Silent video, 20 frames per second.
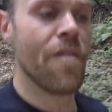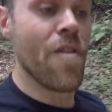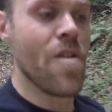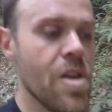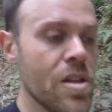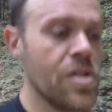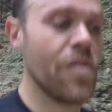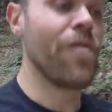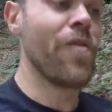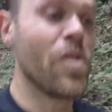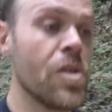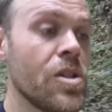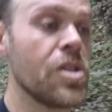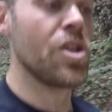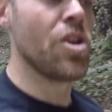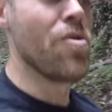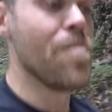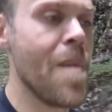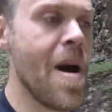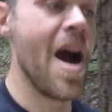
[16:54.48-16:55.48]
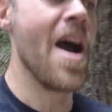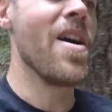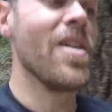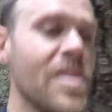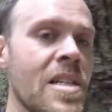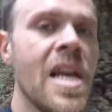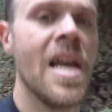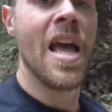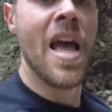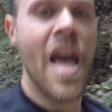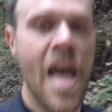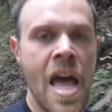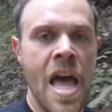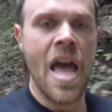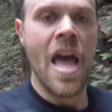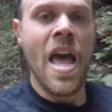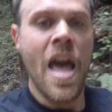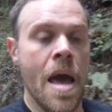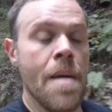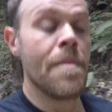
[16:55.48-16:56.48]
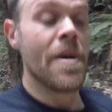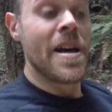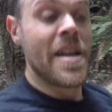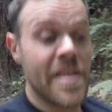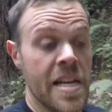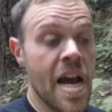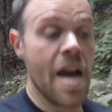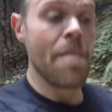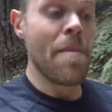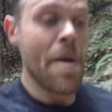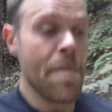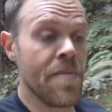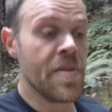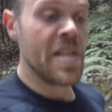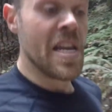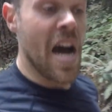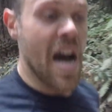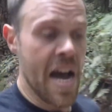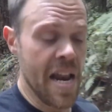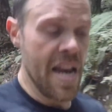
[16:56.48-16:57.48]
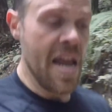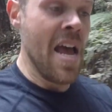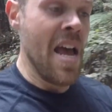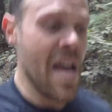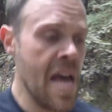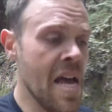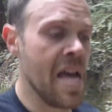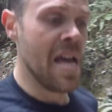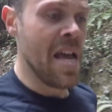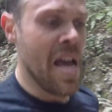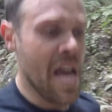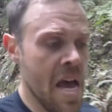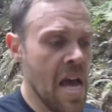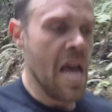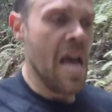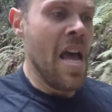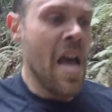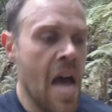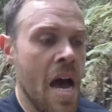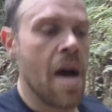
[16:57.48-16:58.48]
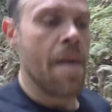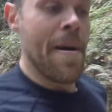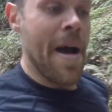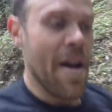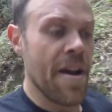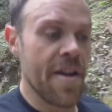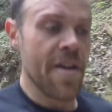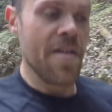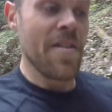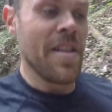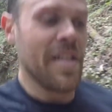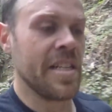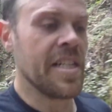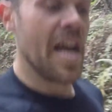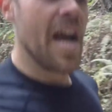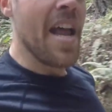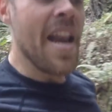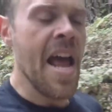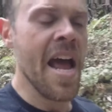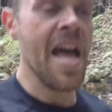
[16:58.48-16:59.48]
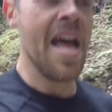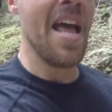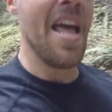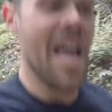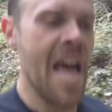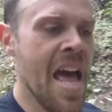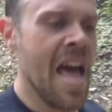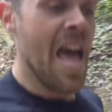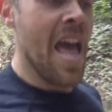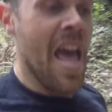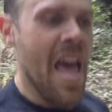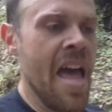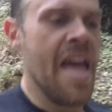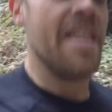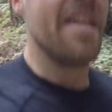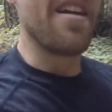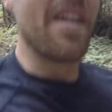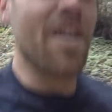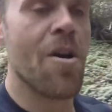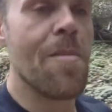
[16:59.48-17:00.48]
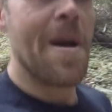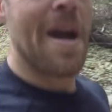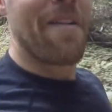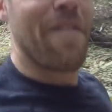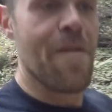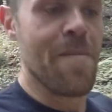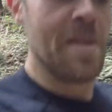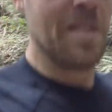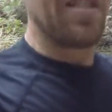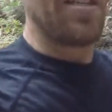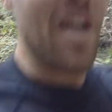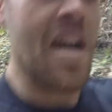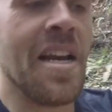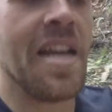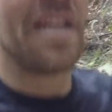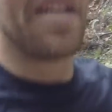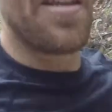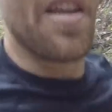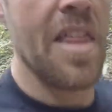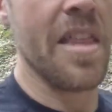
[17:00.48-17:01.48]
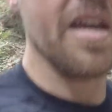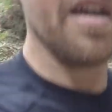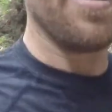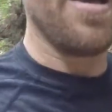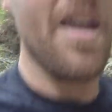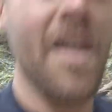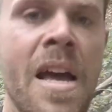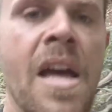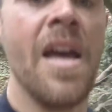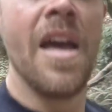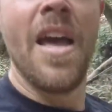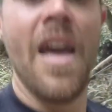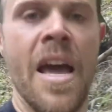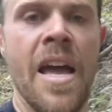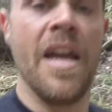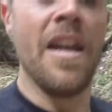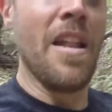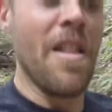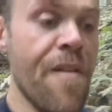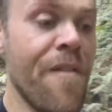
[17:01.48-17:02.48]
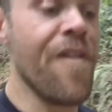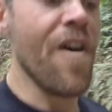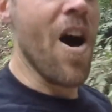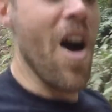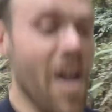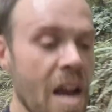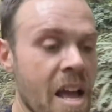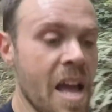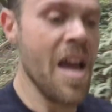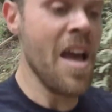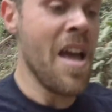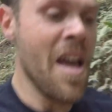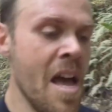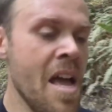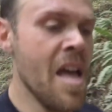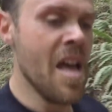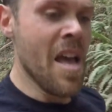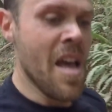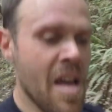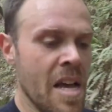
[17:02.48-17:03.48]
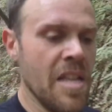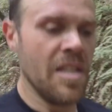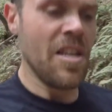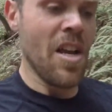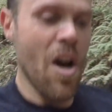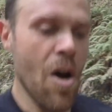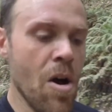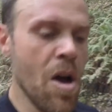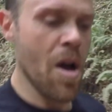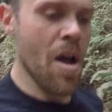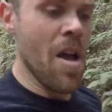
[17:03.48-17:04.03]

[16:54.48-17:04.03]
for the first two miles and by the time I'm done, I'm out here in the sun and then I go back from the sun into the into the fog. So